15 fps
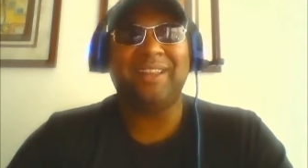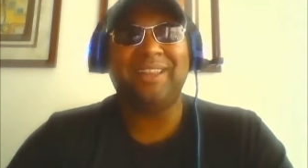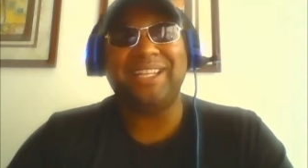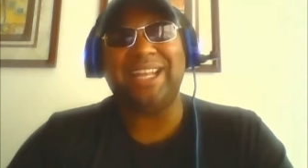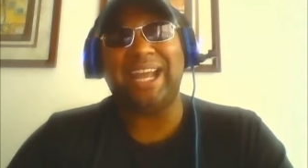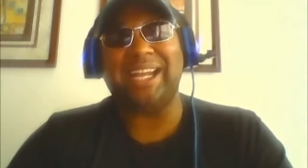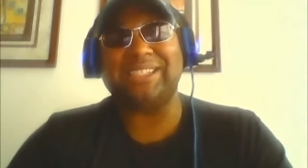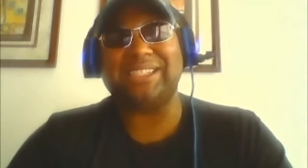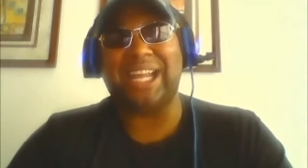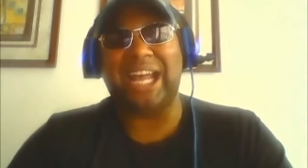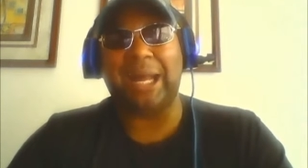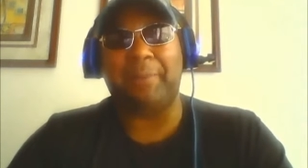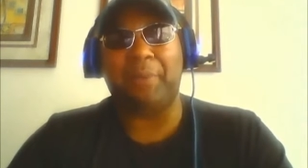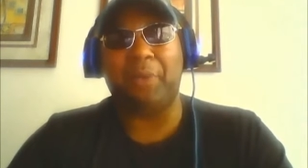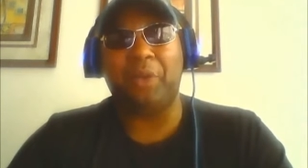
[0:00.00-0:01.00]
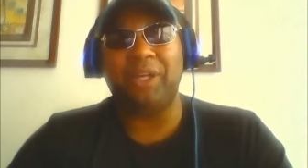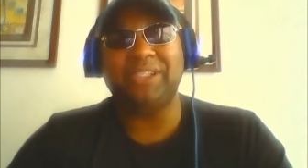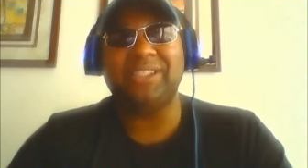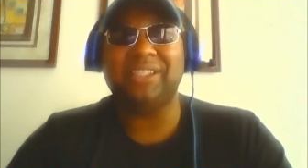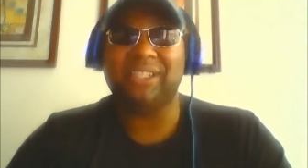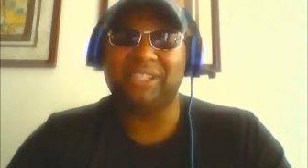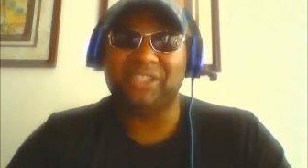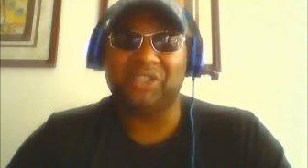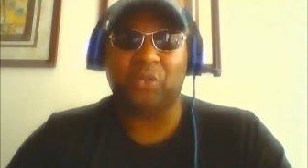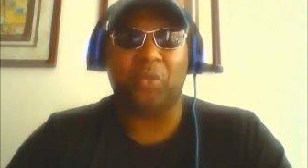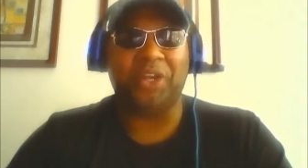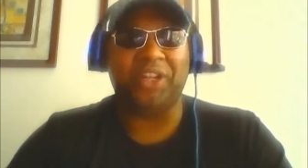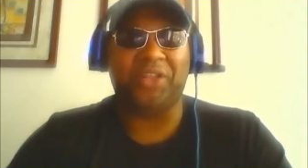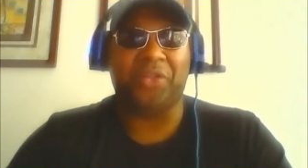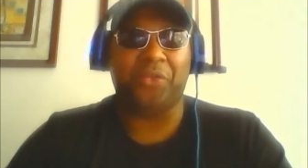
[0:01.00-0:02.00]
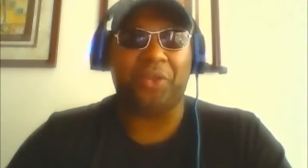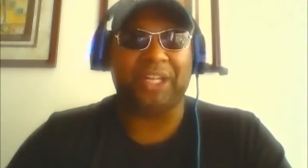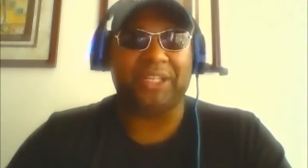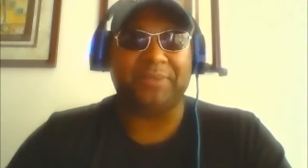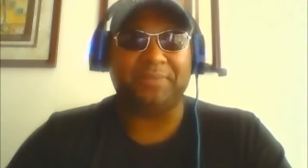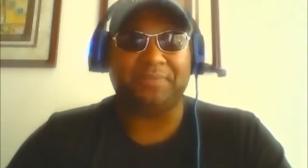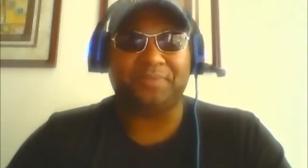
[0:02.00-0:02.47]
The Dallas Cowboys 23.